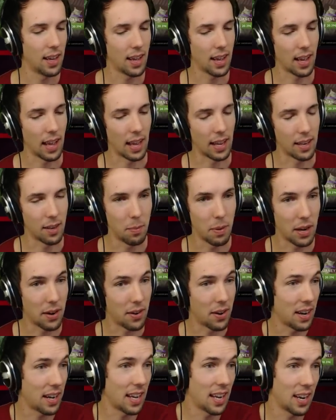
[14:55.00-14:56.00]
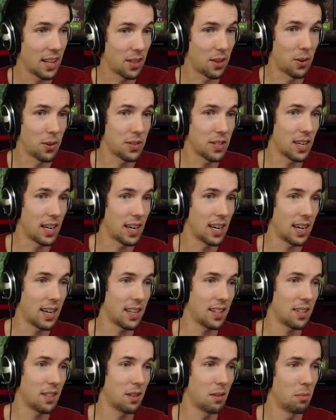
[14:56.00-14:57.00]
And the better I get at Dota,
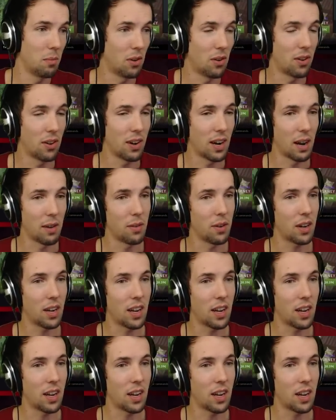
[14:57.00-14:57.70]
the more I